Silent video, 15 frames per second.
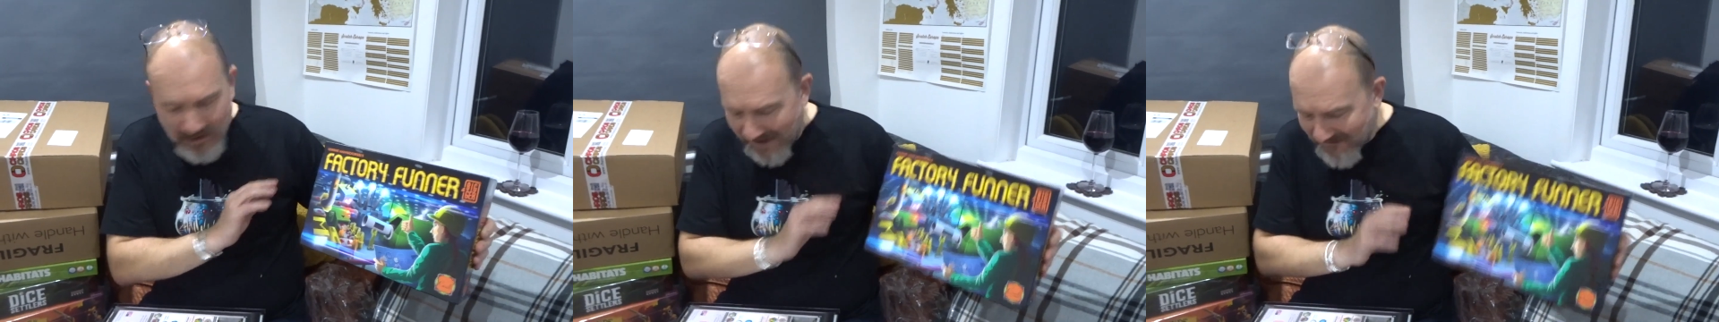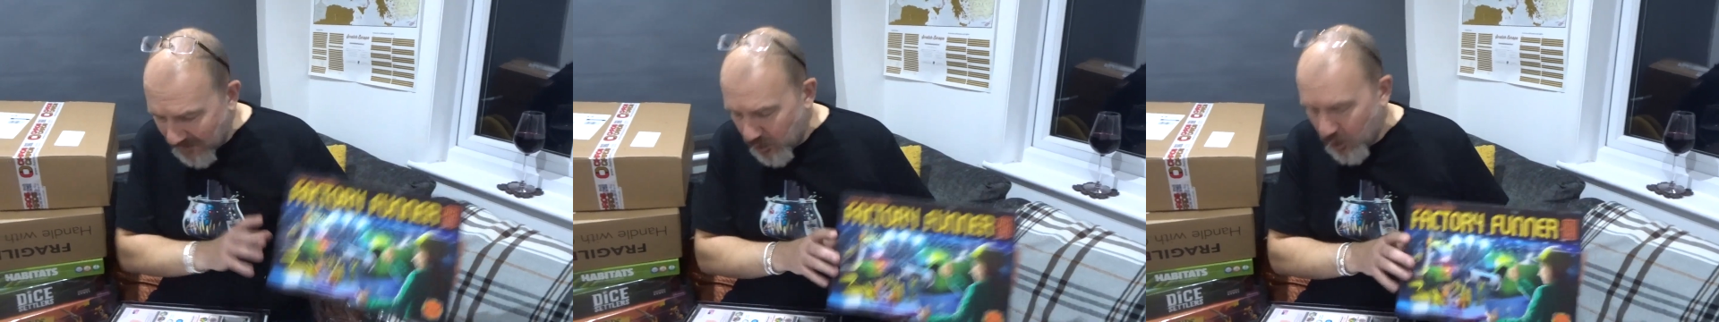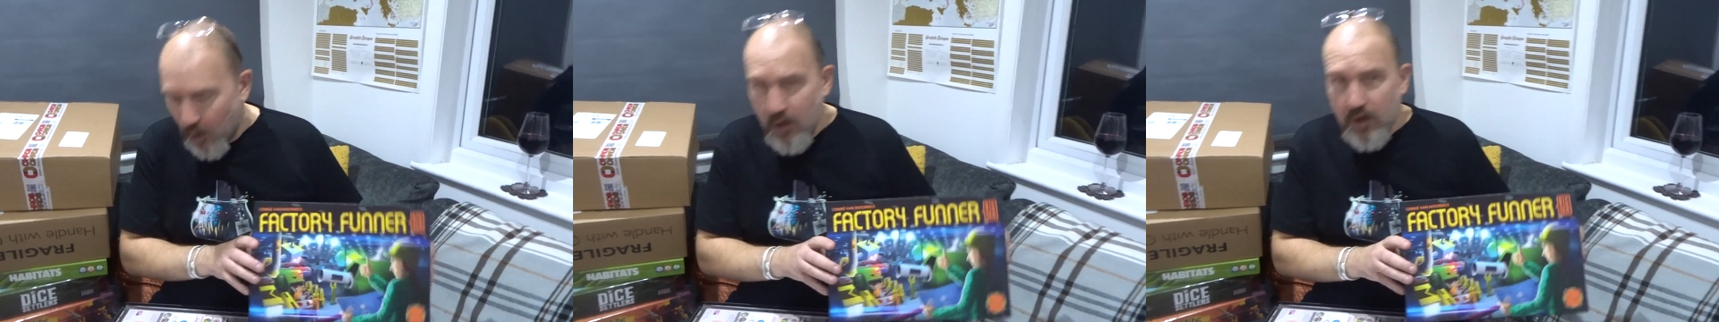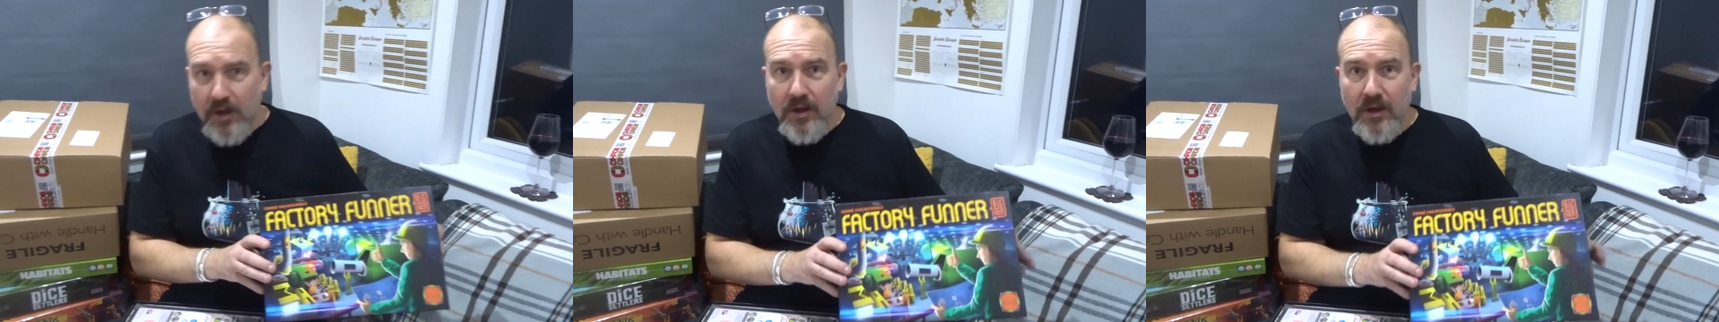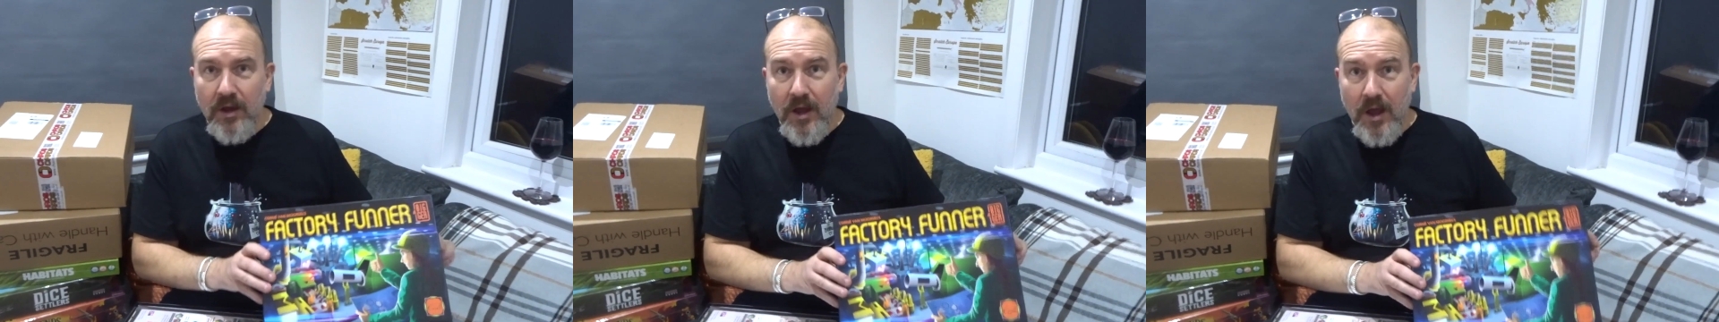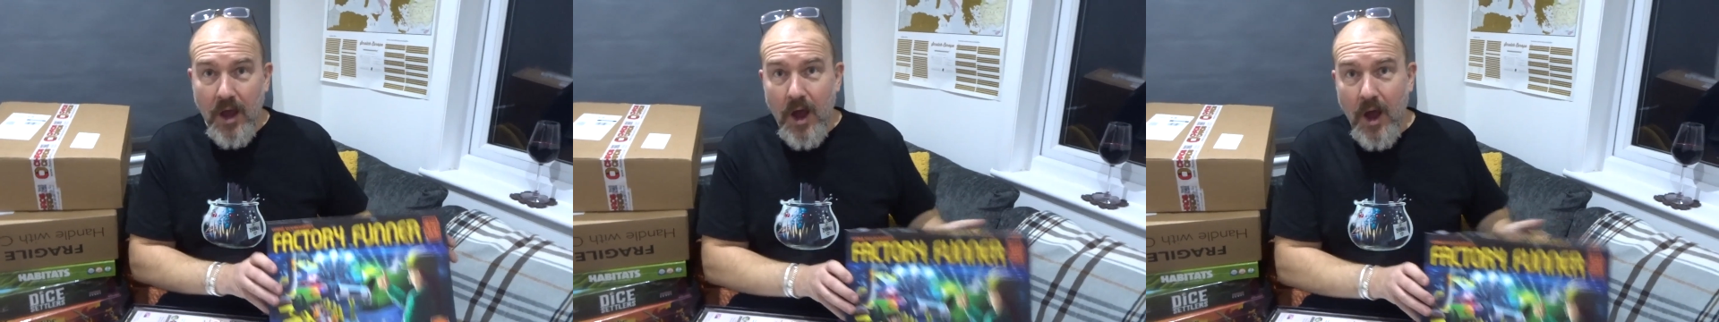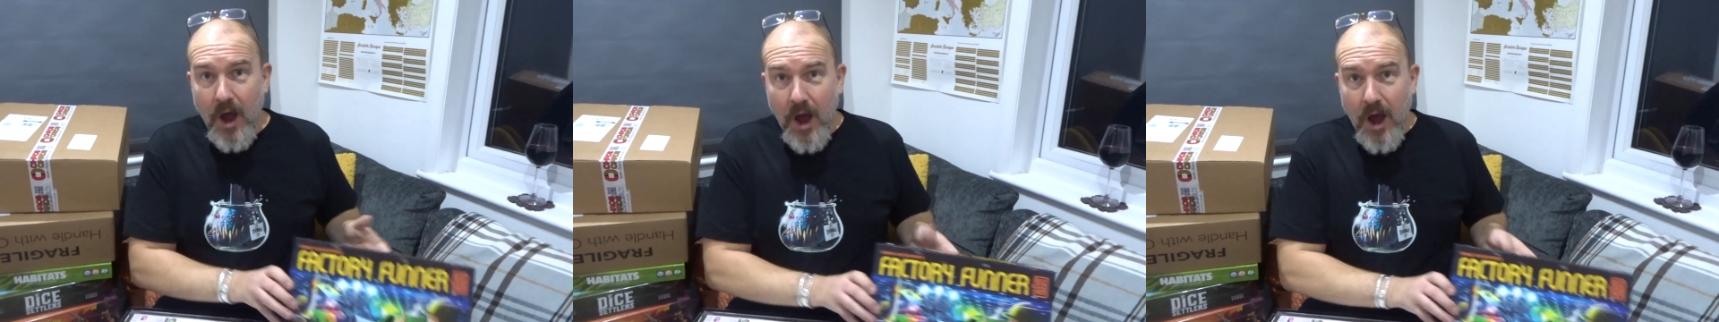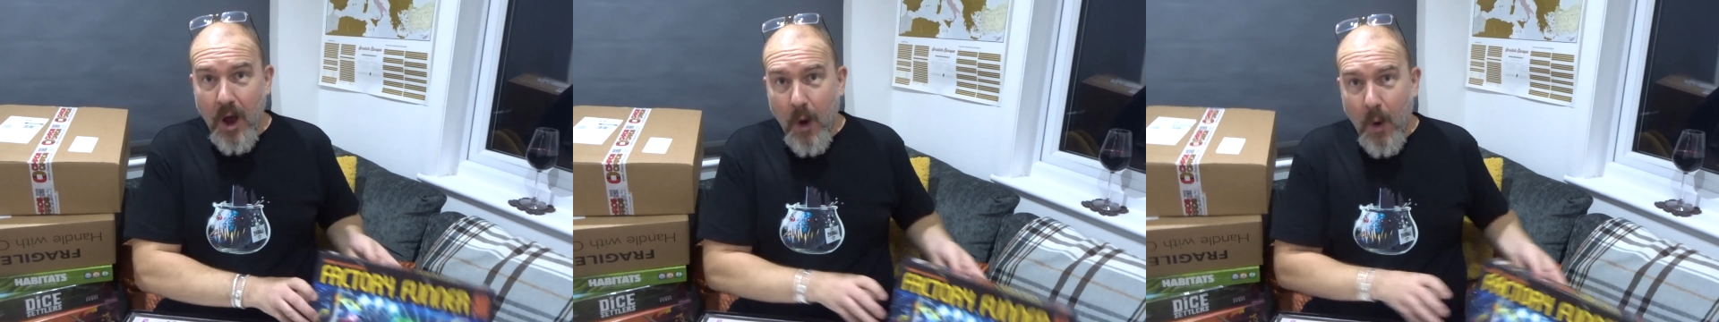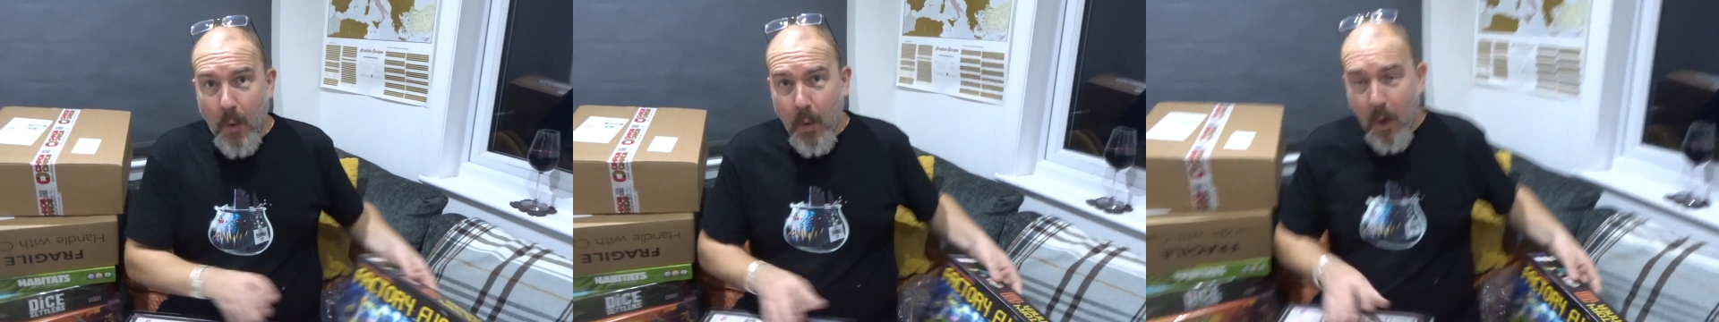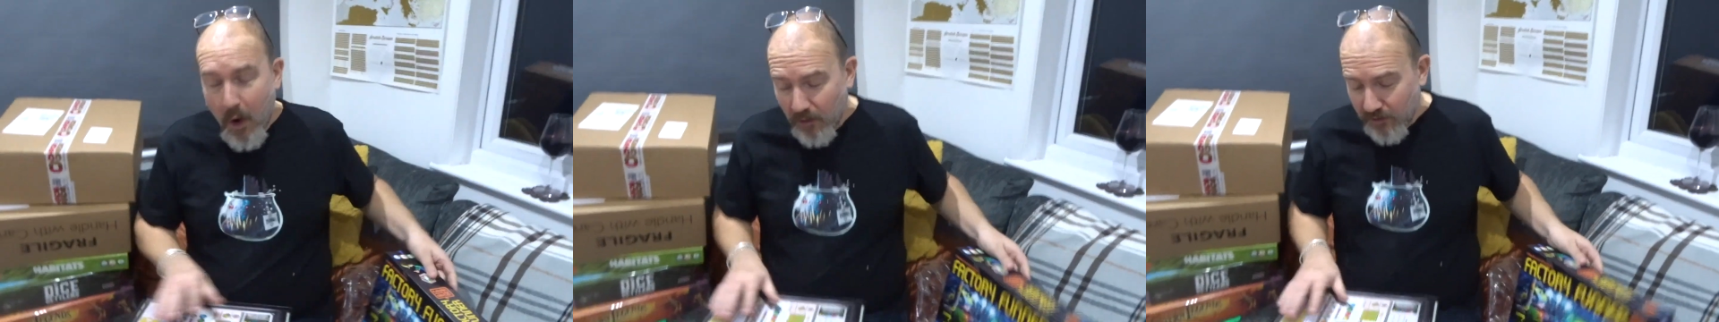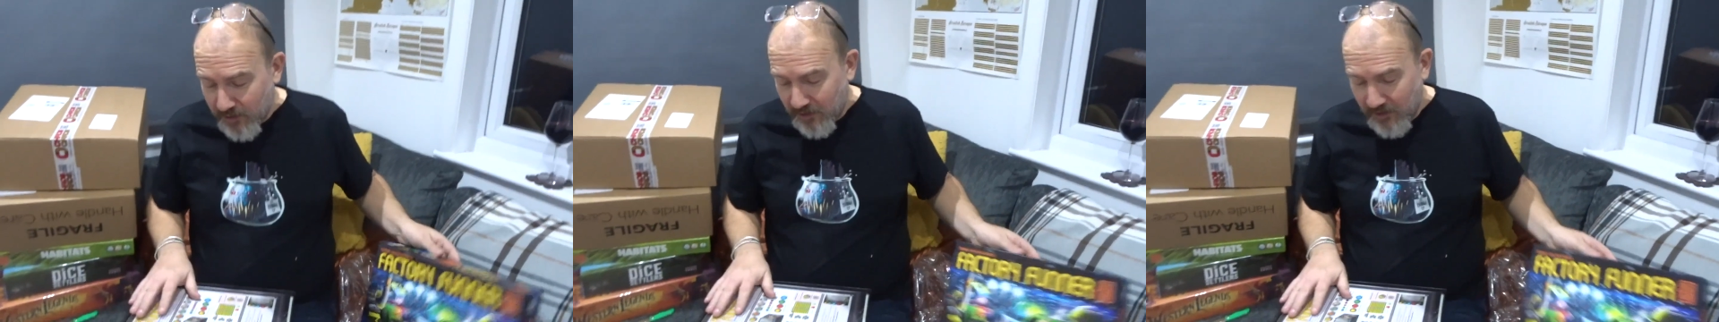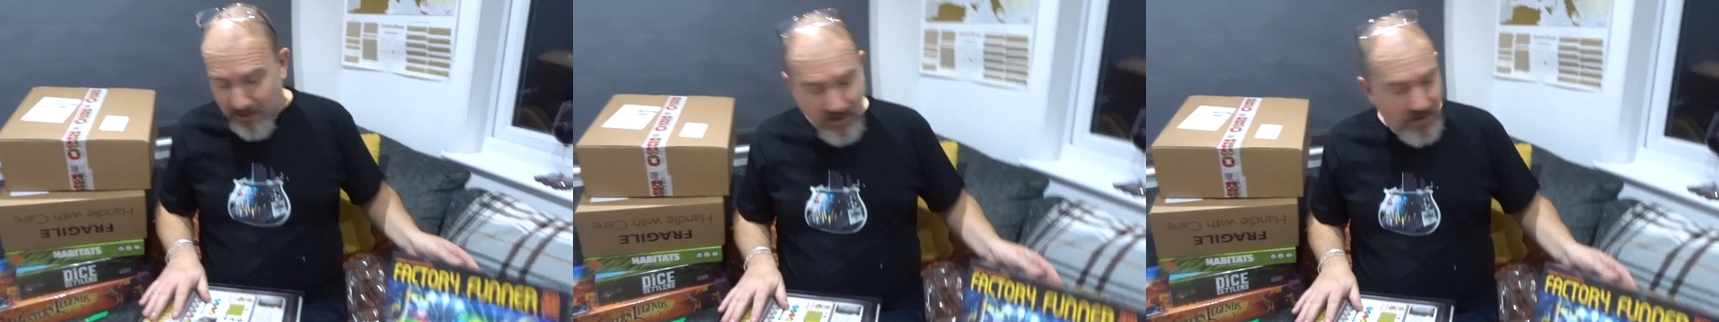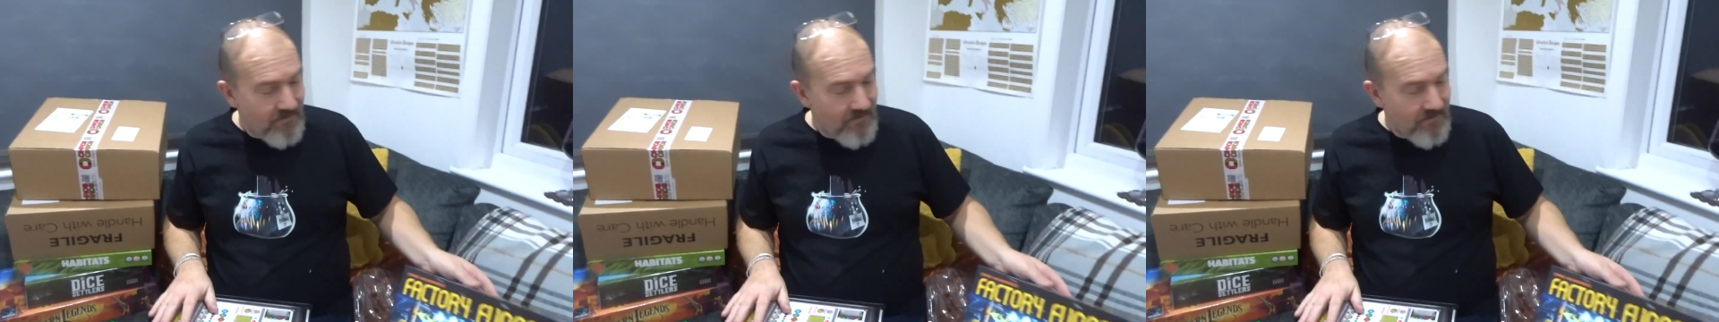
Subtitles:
have a look what